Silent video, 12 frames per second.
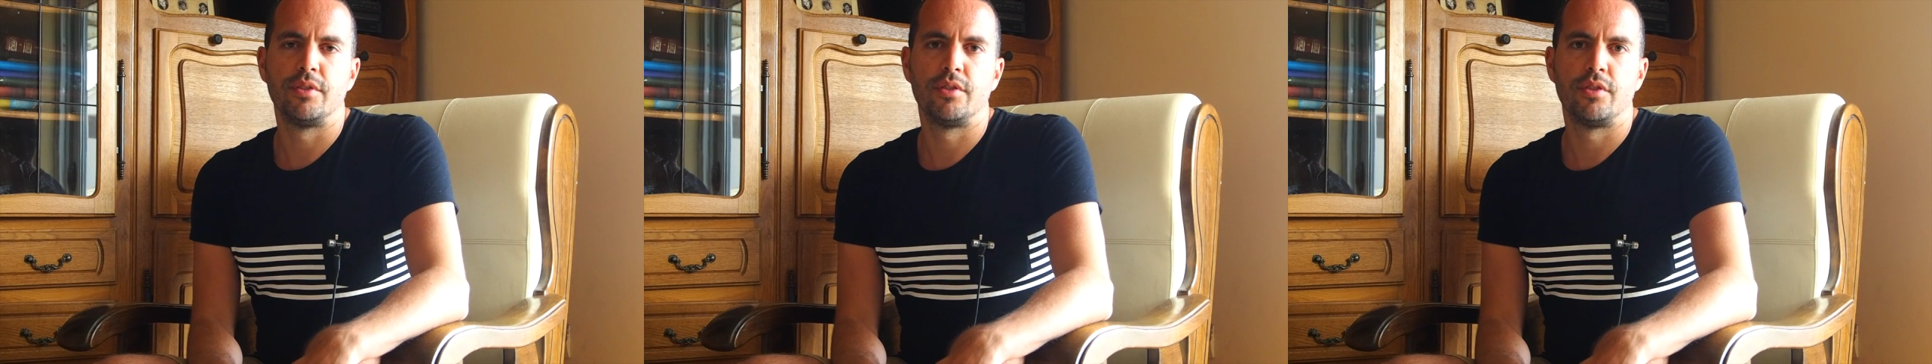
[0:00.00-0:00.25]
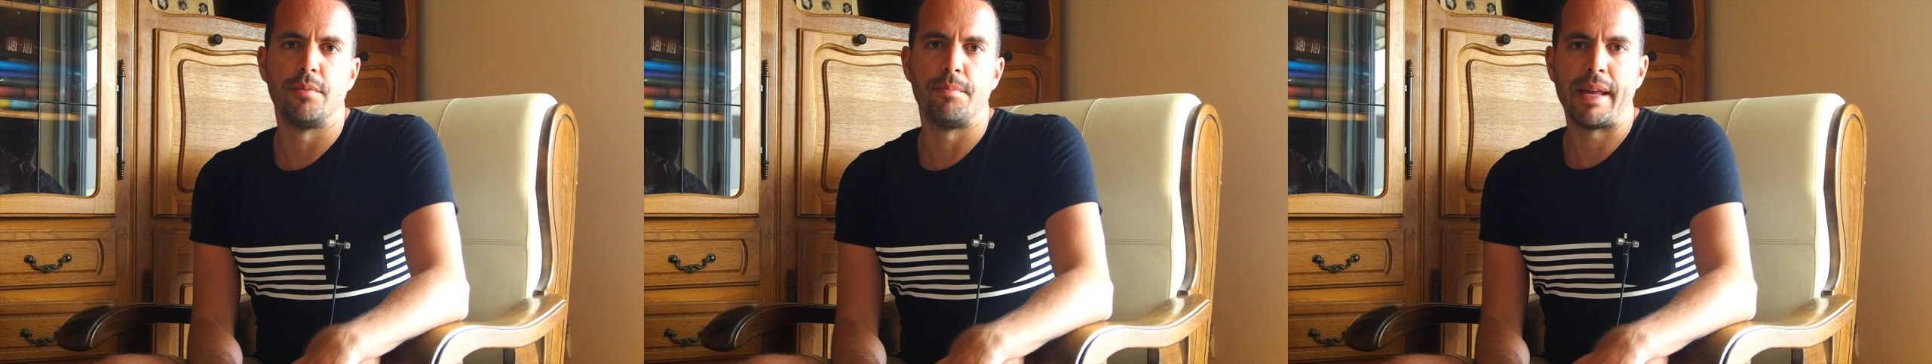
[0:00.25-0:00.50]

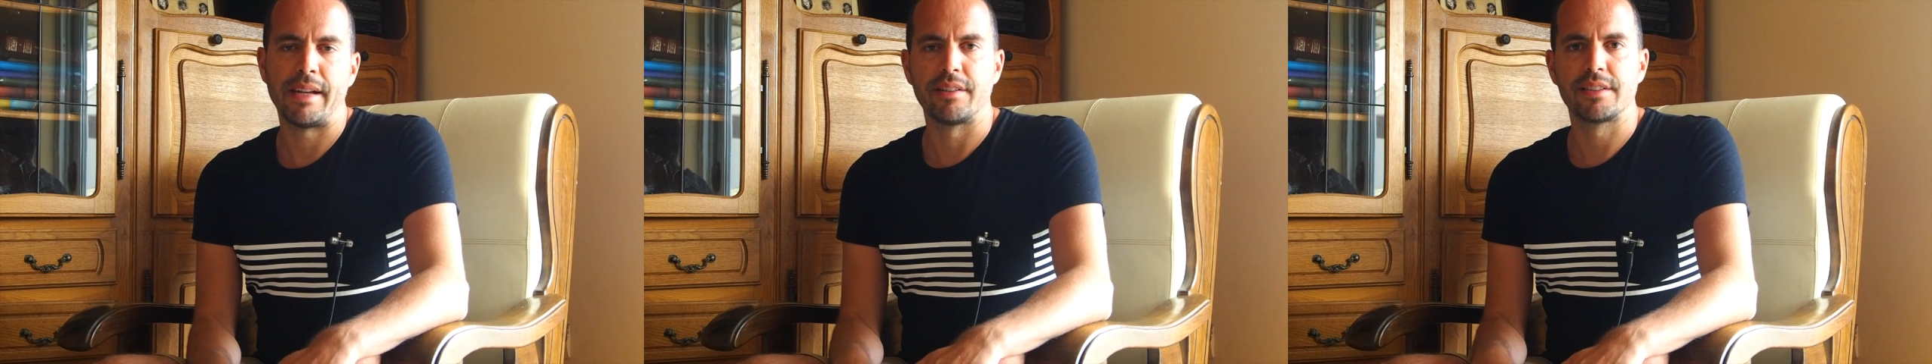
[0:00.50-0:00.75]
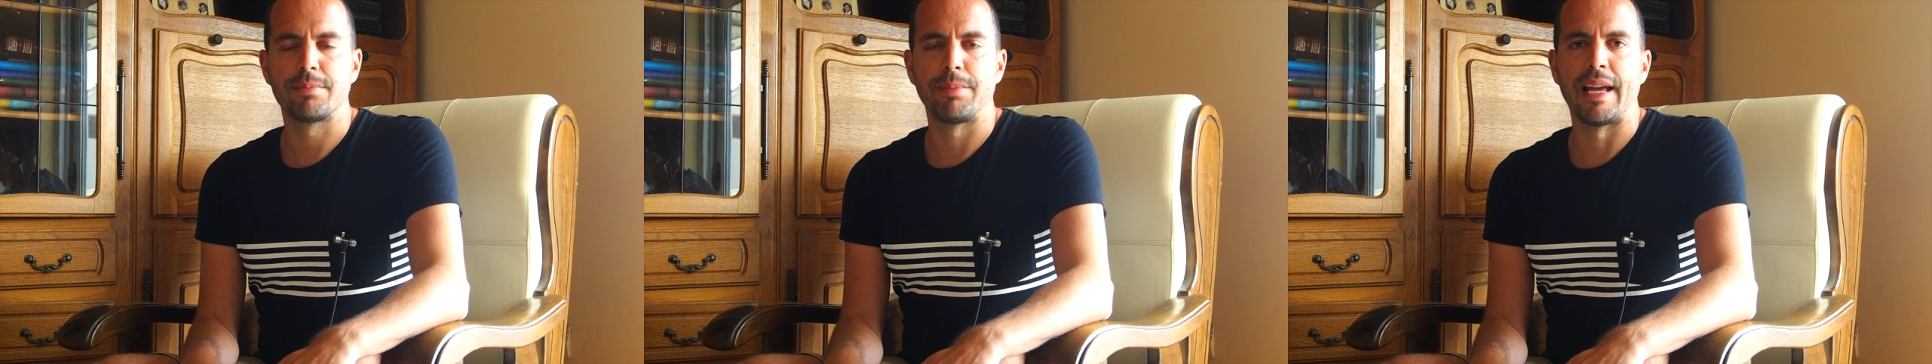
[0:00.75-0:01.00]
to better
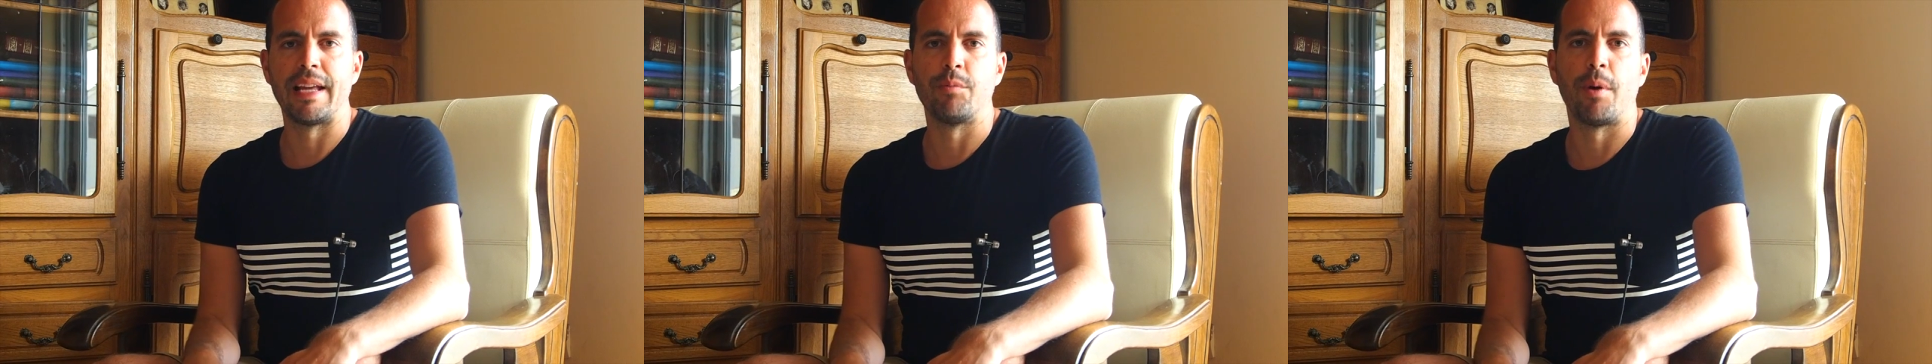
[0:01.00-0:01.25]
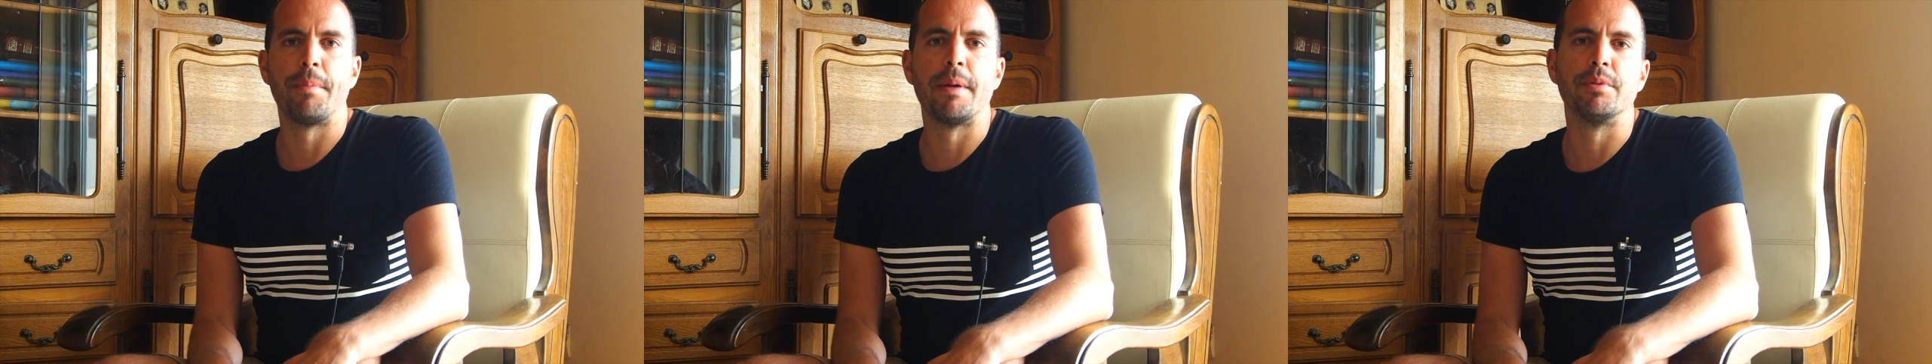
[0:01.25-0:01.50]
explain
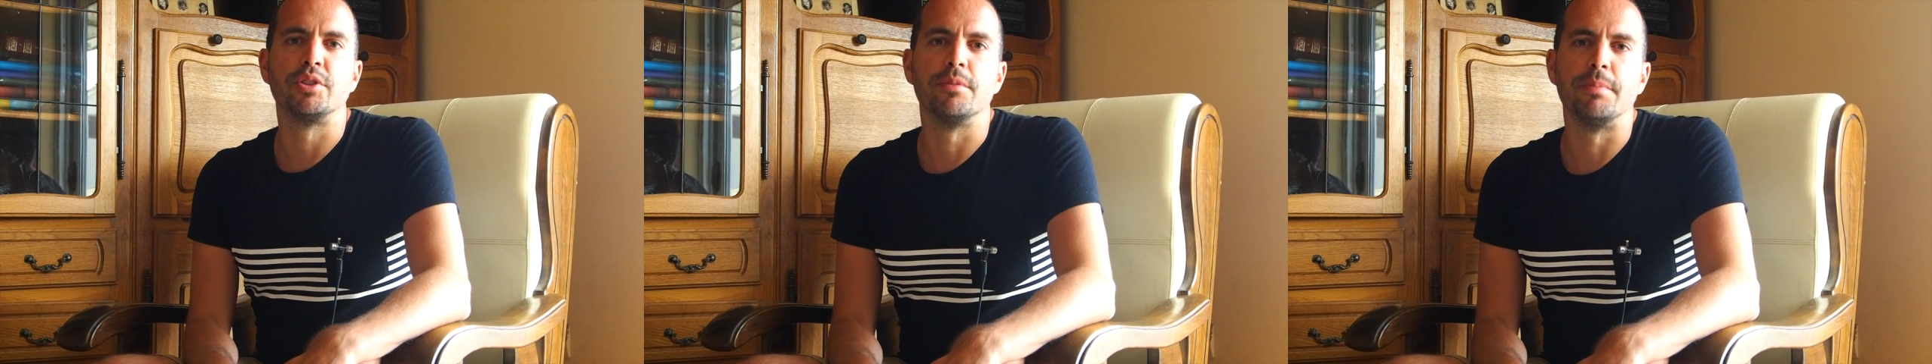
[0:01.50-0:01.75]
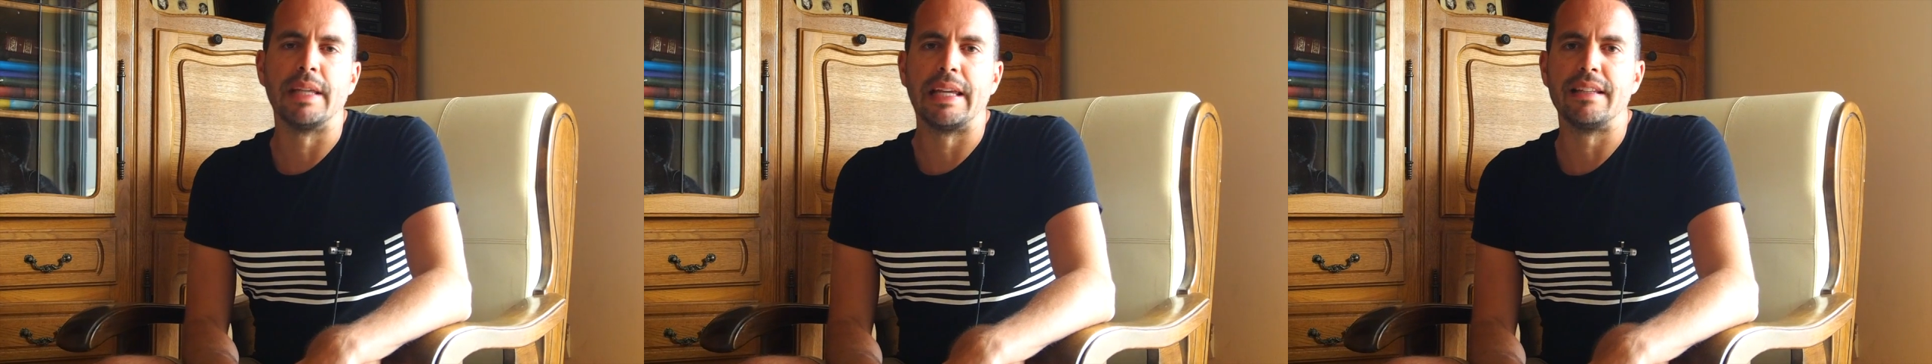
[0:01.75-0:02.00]
what people should
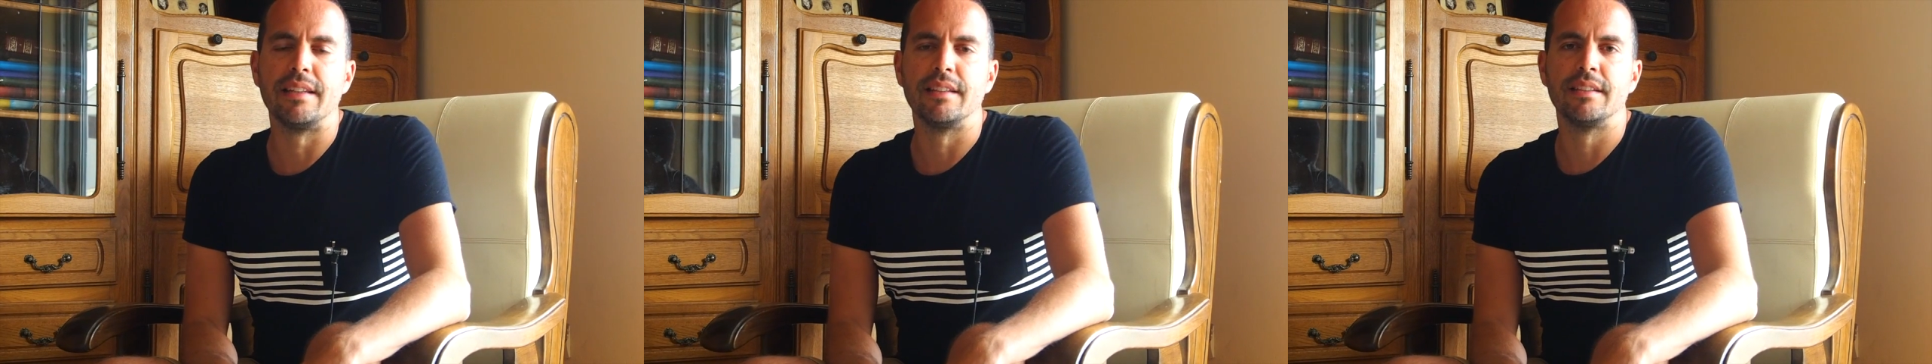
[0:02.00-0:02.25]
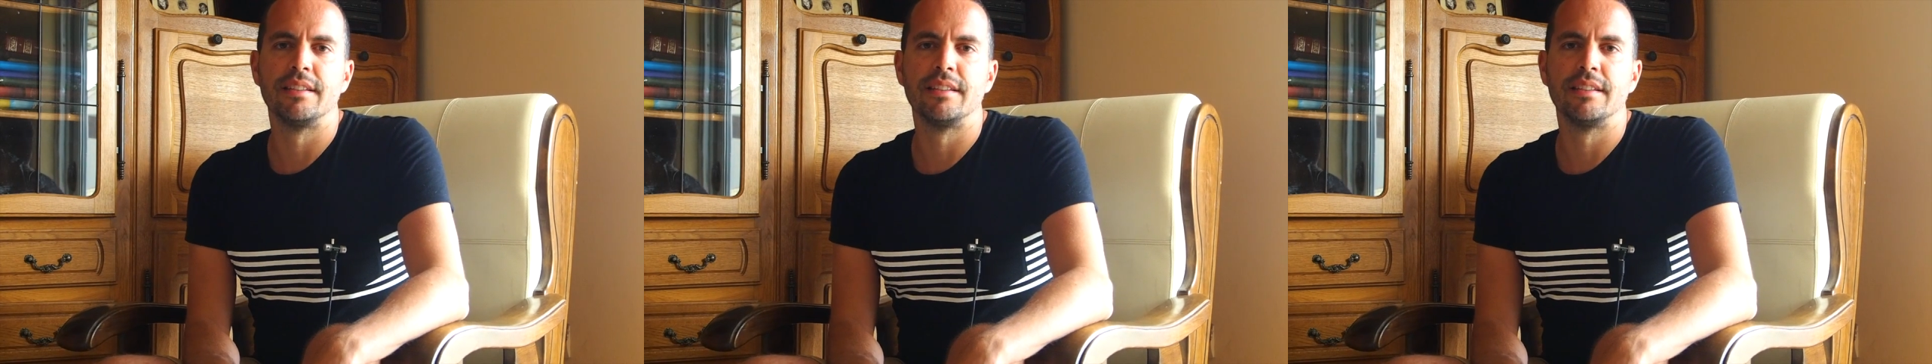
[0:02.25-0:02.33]
be eating.